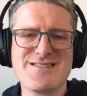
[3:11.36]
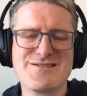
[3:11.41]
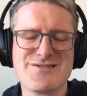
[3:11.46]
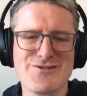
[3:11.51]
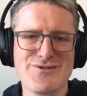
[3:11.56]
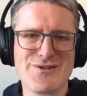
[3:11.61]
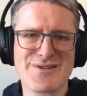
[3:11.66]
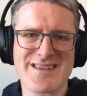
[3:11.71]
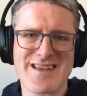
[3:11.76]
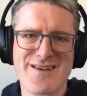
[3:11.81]

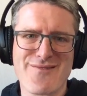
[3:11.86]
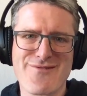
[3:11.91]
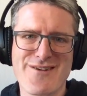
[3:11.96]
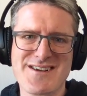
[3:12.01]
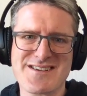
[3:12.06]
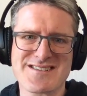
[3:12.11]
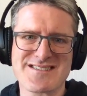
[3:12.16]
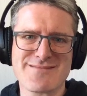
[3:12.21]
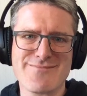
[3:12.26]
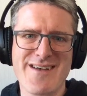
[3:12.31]
dúilt to her
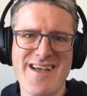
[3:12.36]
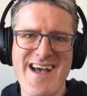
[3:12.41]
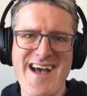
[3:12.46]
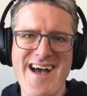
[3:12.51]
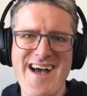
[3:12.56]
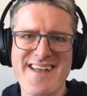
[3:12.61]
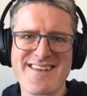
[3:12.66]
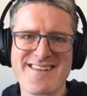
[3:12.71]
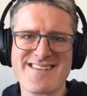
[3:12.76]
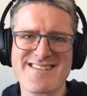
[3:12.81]
precious. So my
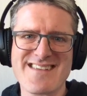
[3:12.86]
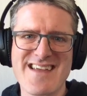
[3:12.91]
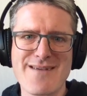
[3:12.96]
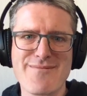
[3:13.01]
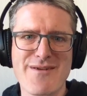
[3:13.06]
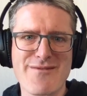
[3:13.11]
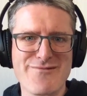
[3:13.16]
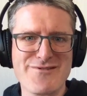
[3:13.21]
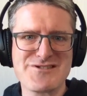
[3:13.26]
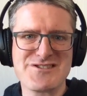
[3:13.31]
ad has now
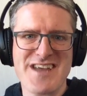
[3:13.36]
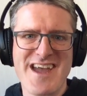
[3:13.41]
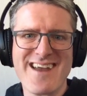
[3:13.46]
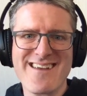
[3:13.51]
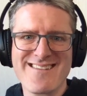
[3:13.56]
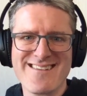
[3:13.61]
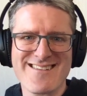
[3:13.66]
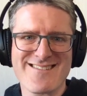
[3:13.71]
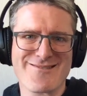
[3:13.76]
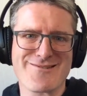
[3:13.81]
been
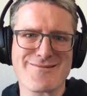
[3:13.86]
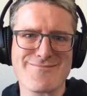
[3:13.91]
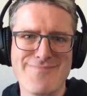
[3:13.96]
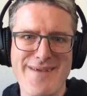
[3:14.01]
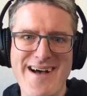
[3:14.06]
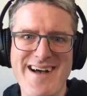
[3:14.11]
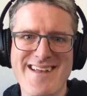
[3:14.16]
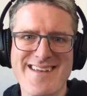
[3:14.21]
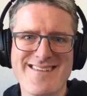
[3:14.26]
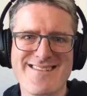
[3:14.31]
rejected or
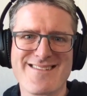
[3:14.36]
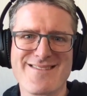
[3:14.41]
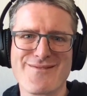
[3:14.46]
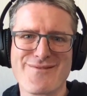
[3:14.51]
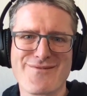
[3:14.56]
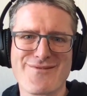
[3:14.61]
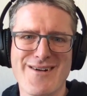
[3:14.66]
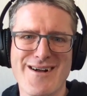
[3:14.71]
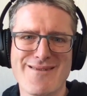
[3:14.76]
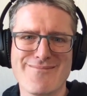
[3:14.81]
banned
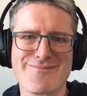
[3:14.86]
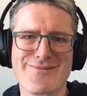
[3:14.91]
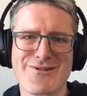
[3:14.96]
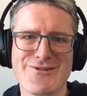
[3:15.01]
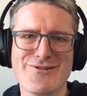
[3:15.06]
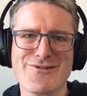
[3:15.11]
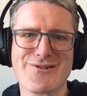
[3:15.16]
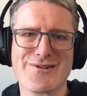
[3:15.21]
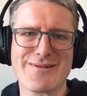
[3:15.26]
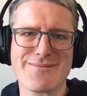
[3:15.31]
from
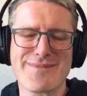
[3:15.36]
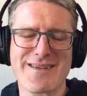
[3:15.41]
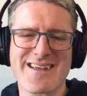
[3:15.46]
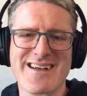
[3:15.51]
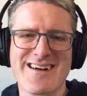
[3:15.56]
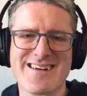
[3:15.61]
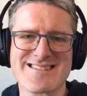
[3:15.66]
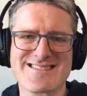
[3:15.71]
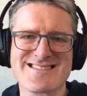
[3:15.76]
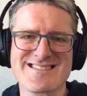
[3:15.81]
Google
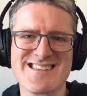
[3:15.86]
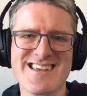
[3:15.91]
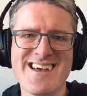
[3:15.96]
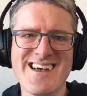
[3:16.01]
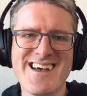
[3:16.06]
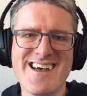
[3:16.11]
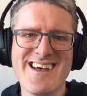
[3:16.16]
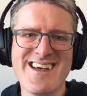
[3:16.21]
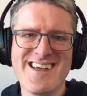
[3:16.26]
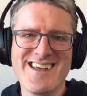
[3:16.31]
because
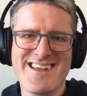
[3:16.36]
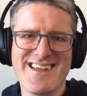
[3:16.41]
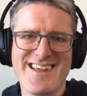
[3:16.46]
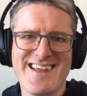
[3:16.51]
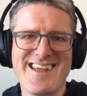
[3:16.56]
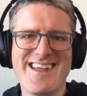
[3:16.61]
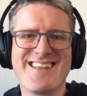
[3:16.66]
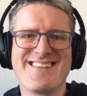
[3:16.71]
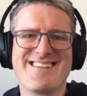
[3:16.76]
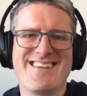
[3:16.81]

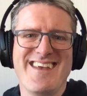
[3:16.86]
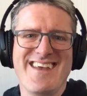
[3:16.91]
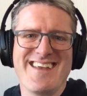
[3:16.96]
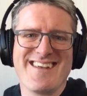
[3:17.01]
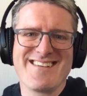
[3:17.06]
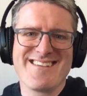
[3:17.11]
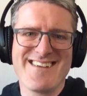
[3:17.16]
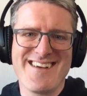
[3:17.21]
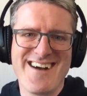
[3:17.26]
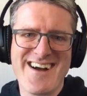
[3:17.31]
it's
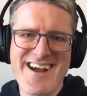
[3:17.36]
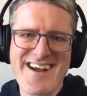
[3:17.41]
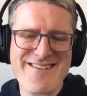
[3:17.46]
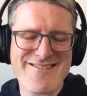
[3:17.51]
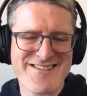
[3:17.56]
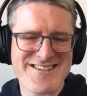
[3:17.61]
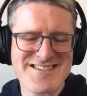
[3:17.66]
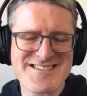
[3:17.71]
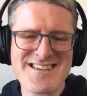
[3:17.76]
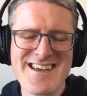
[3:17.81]
in
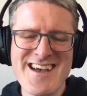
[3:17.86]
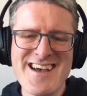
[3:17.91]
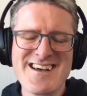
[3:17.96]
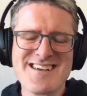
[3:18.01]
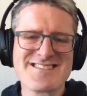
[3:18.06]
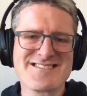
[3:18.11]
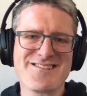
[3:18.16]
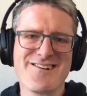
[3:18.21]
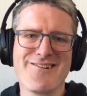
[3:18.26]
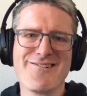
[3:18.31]
Irish.
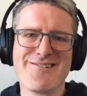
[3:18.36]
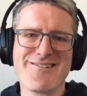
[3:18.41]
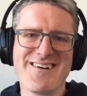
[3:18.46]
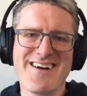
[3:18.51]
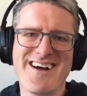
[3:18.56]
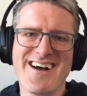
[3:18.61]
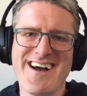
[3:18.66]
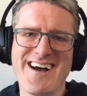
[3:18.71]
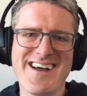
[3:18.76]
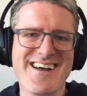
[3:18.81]
So
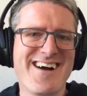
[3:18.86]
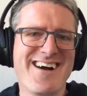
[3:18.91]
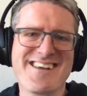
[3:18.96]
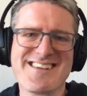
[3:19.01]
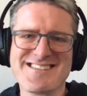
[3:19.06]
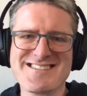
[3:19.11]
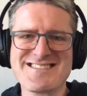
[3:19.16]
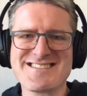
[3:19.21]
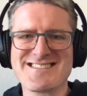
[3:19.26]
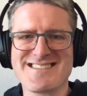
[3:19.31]

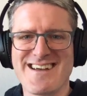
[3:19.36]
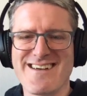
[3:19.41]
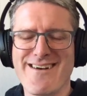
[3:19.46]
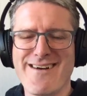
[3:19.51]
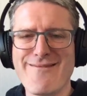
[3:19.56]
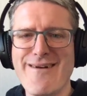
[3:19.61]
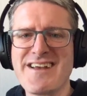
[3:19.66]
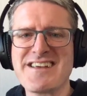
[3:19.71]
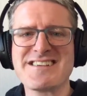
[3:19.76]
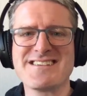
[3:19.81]

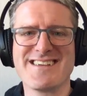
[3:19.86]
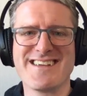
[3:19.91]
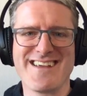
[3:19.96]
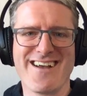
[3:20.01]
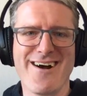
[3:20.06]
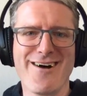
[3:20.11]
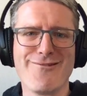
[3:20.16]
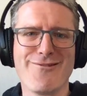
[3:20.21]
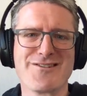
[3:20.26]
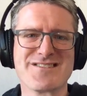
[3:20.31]
I'm
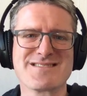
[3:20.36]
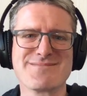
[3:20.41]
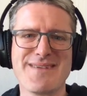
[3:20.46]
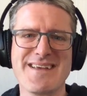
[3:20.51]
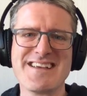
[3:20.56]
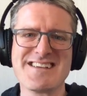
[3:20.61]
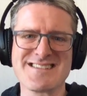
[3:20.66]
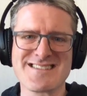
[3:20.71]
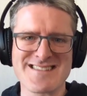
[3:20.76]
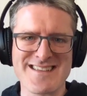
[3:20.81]
actually almost
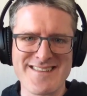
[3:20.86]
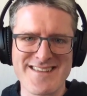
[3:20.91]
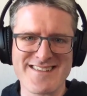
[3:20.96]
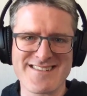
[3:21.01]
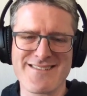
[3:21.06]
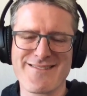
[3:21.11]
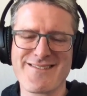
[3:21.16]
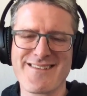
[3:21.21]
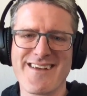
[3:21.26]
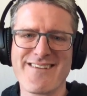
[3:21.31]
speechless on
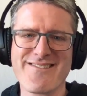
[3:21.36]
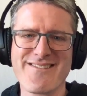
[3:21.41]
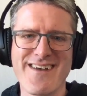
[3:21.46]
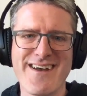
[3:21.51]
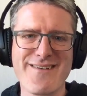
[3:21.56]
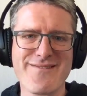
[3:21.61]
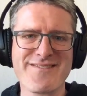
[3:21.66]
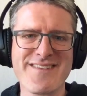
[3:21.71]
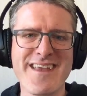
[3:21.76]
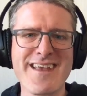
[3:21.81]
this.
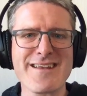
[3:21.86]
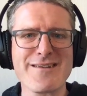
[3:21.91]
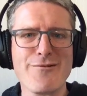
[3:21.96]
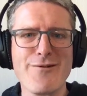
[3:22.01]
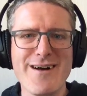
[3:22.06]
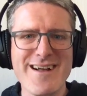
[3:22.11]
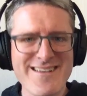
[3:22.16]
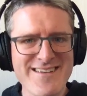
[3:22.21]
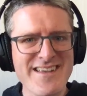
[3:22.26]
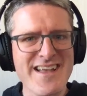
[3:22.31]
I've taken a
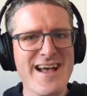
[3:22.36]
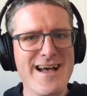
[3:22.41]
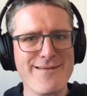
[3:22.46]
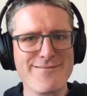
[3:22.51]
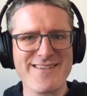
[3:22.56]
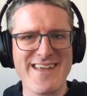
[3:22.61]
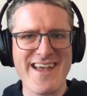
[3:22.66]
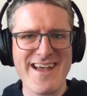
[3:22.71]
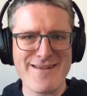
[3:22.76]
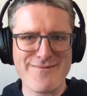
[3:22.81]
while to
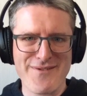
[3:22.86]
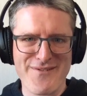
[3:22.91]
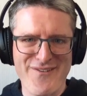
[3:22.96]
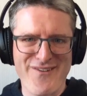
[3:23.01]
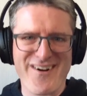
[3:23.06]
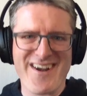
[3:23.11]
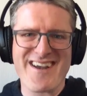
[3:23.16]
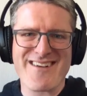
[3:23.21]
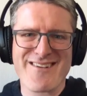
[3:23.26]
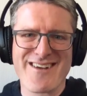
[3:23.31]
calm down
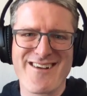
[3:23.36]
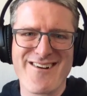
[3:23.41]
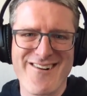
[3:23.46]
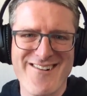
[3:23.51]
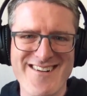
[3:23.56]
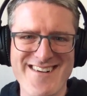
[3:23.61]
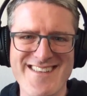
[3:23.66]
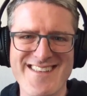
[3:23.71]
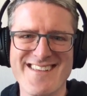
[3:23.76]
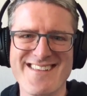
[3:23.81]
before I
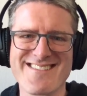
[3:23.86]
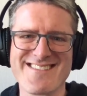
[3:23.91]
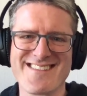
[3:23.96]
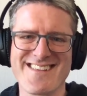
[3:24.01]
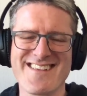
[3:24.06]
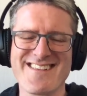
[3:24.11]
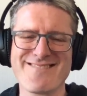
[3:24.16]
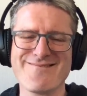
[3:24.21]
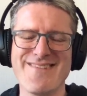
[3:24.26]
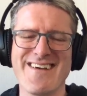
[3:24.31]
recorded this
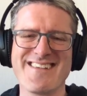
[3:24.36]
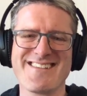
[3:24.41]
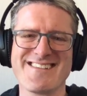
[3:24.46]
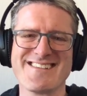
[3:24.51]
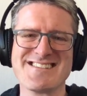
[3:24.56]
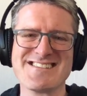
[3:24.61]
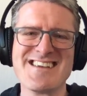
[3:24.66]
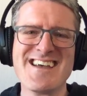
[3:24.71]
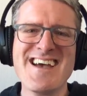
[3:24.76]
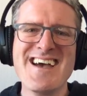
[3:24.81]

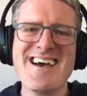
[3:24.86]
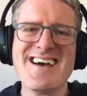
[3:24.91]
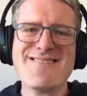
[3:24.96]
message